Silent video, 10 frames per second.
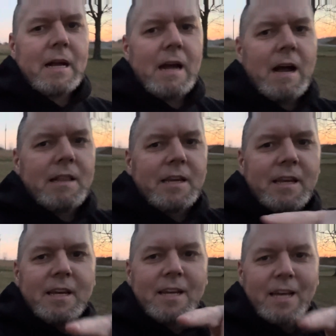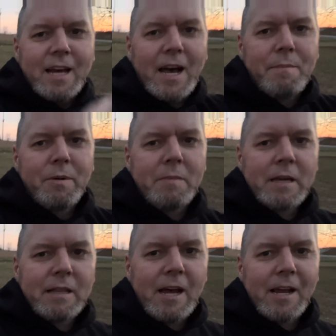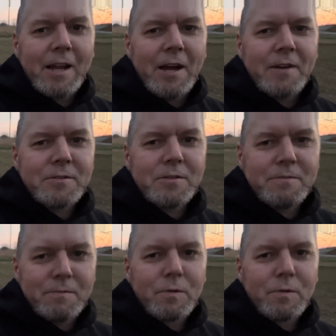golly, I put me a light out. We're